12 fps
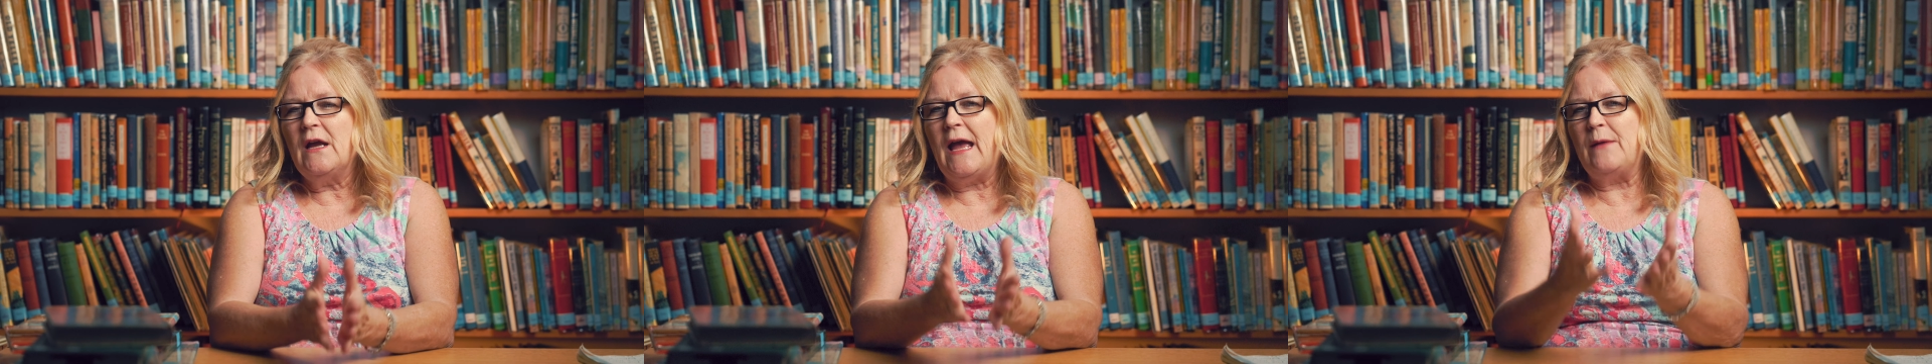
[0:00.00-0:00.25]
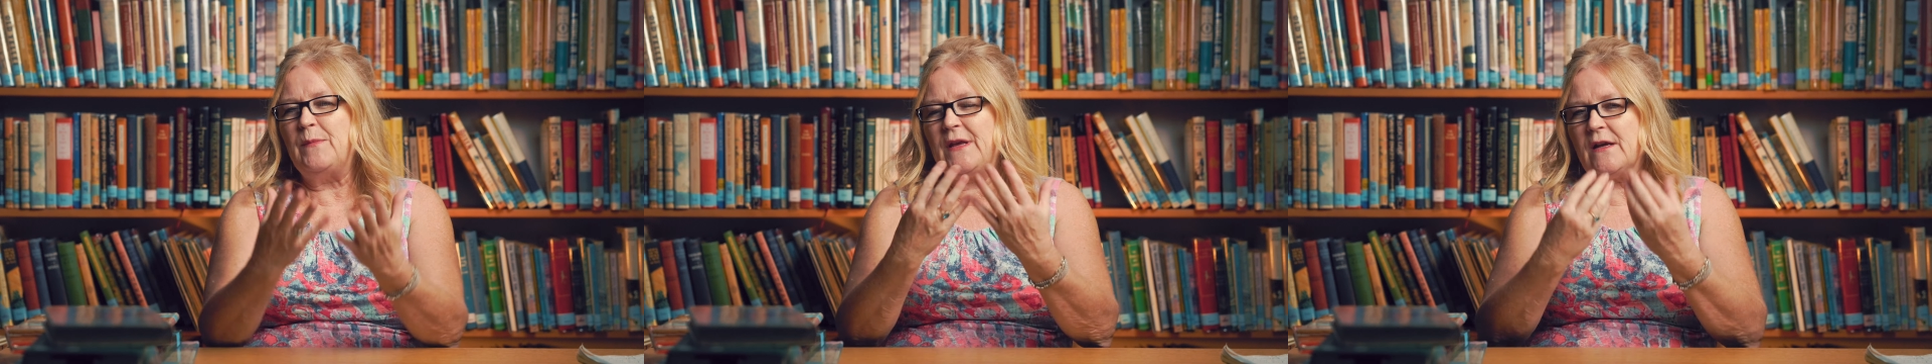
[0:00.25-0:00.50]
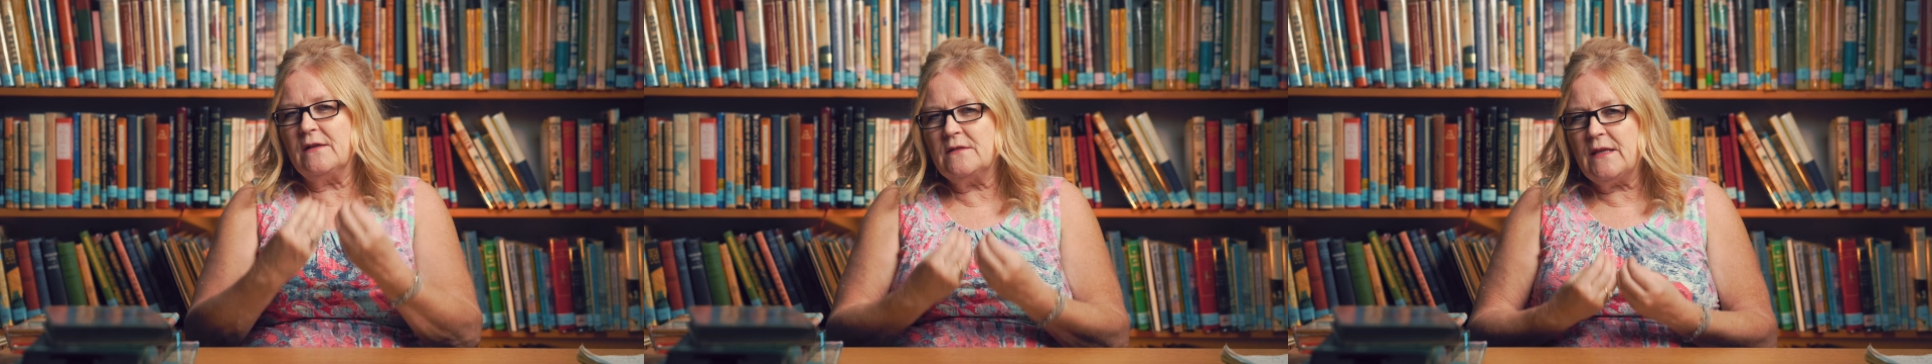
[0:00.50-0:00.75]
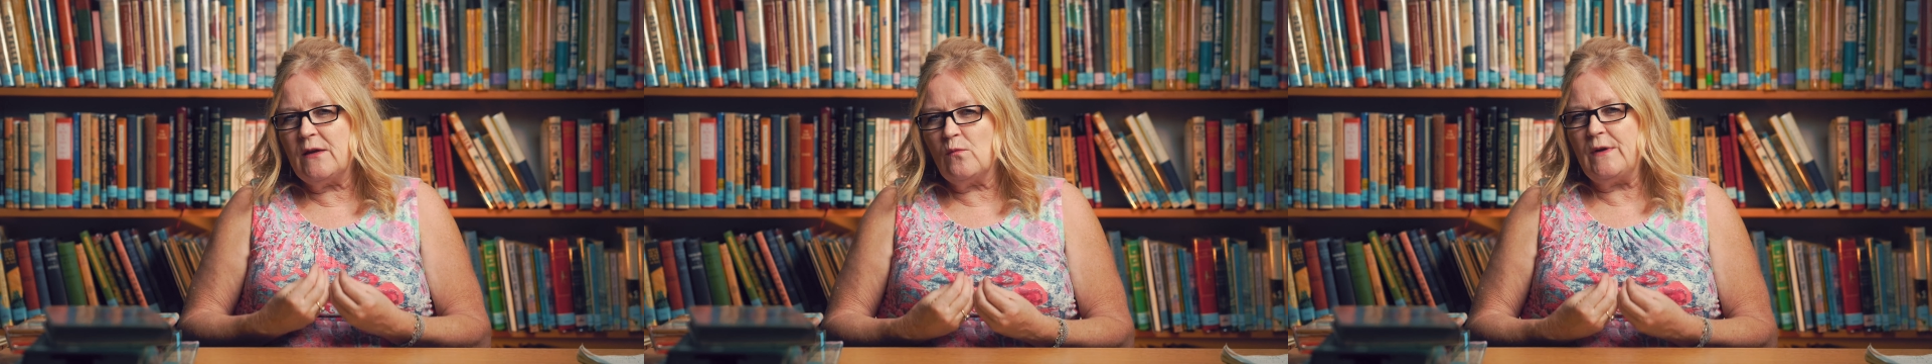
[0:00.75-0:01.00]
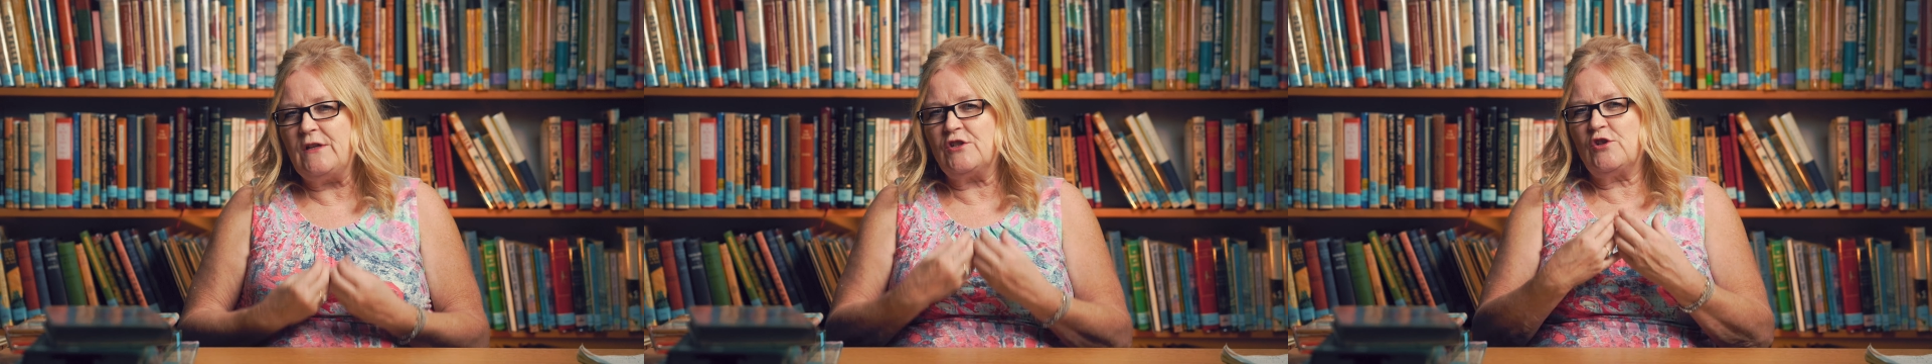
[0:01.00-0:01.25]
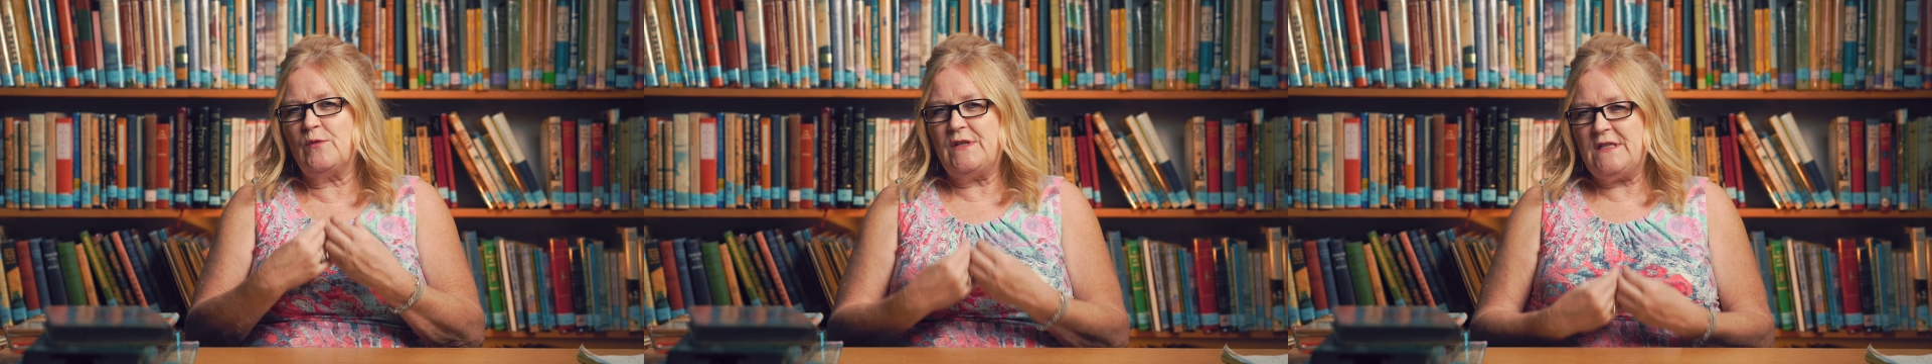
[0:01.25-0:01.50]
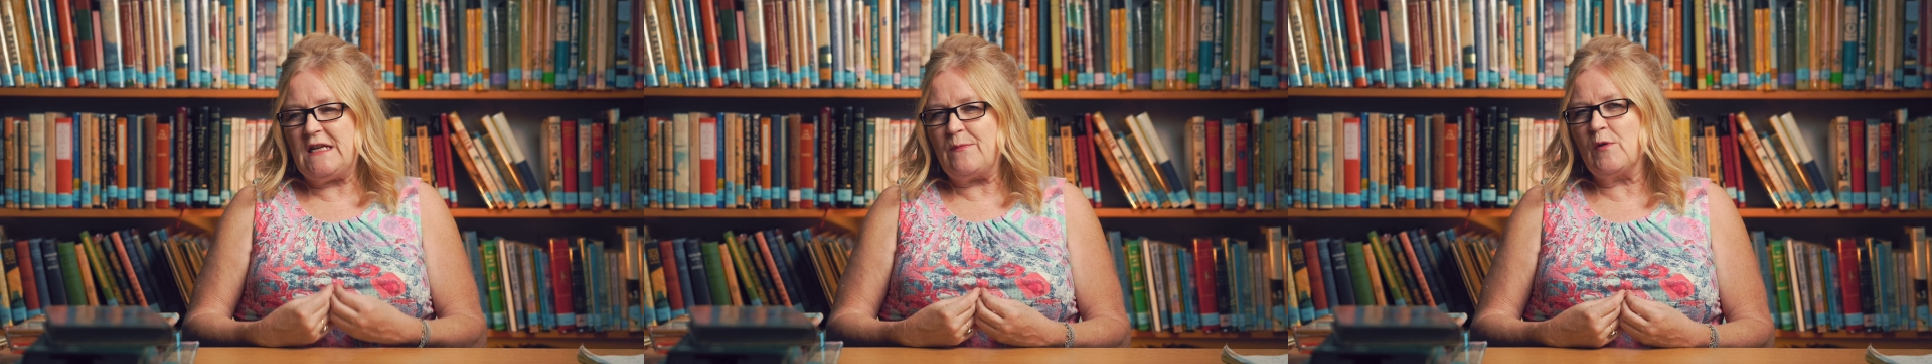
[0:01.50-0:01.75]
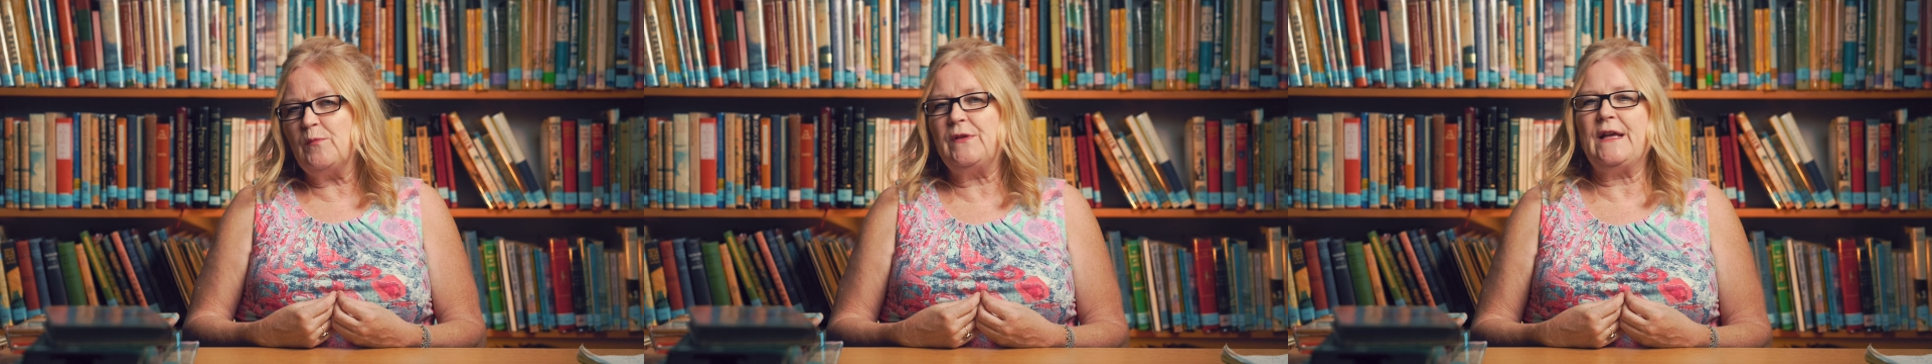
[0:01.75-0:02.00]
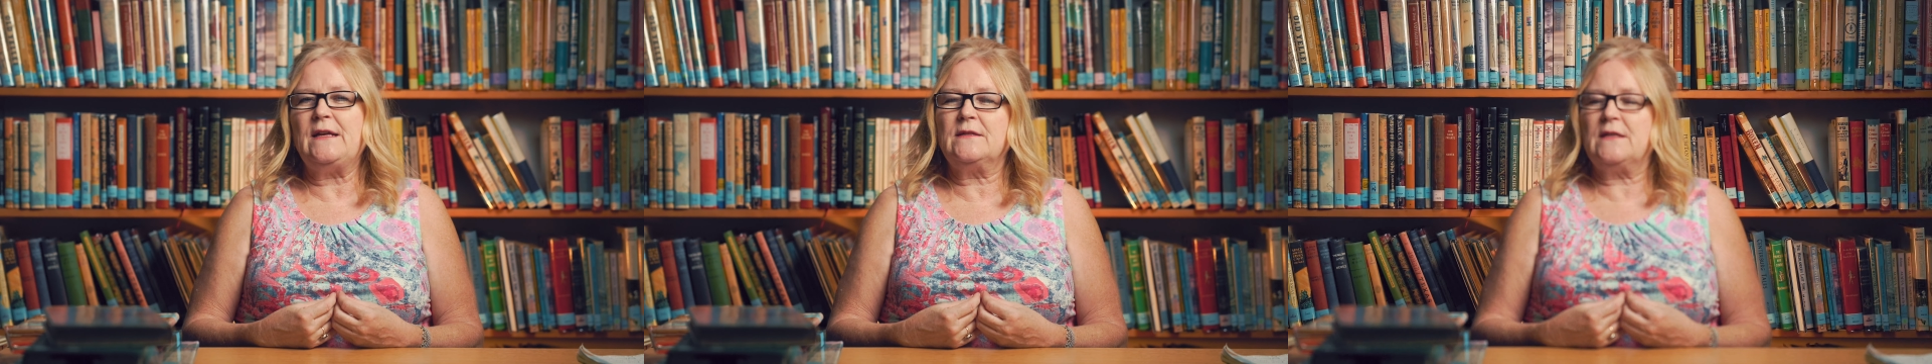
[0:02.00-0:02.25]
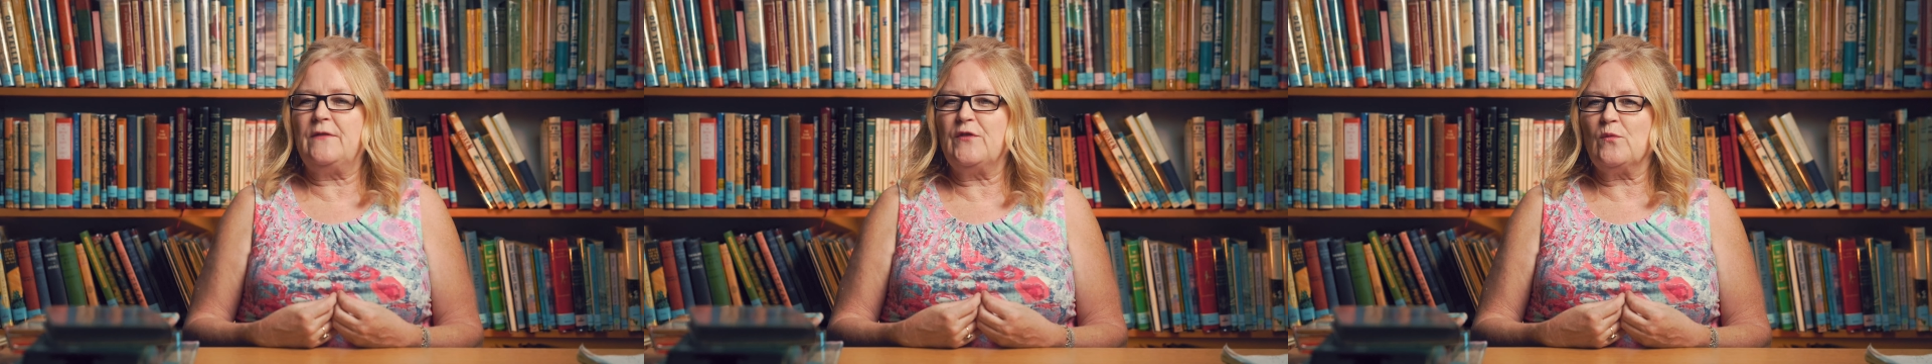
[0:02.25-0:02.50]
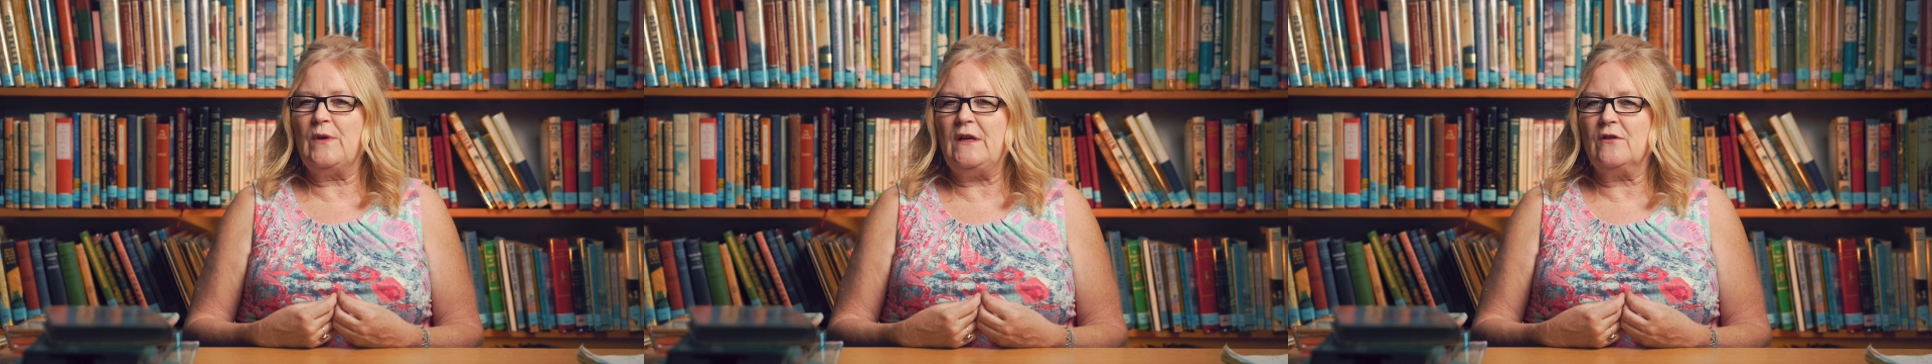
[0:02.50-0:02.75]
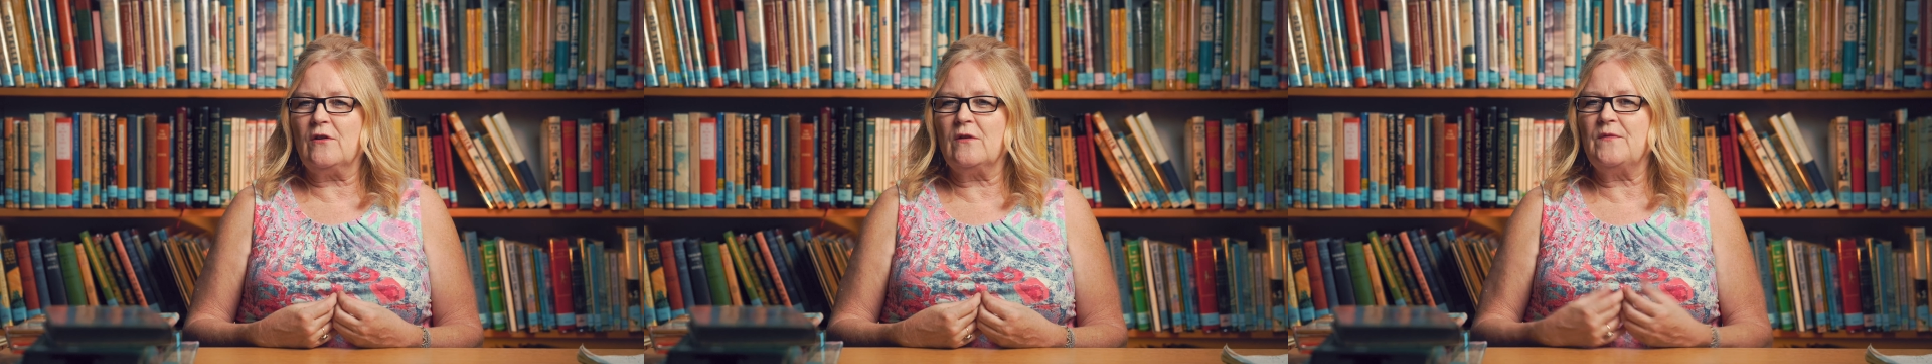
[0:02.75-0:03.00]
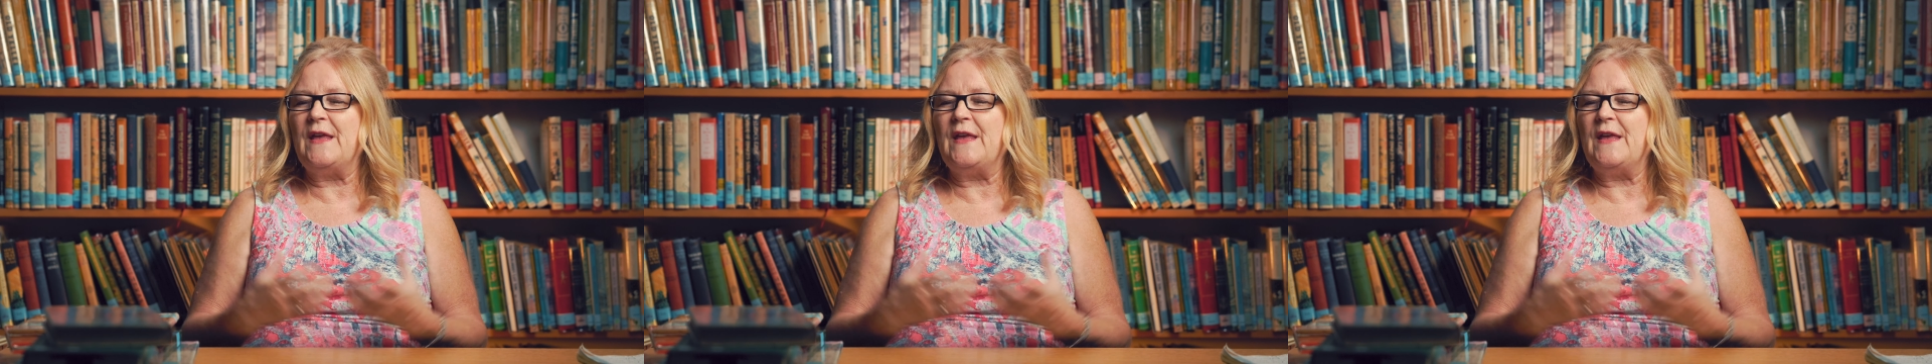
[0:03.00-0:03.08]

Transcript: and because they reach to a deeper place in the reader,